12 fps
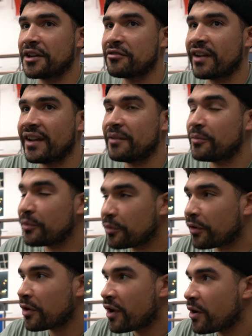great. And
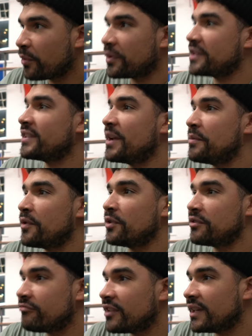when I say we've got
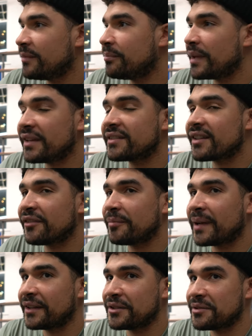some really big stuff
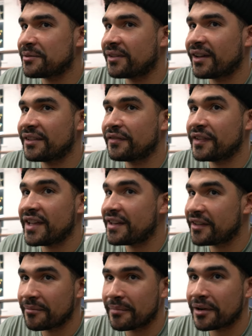planned, to, like for the
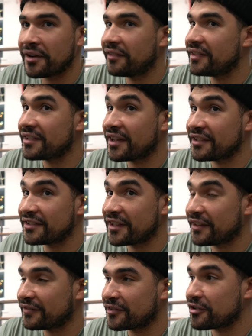end number and
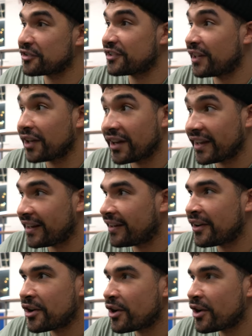stuff, Cross the Line.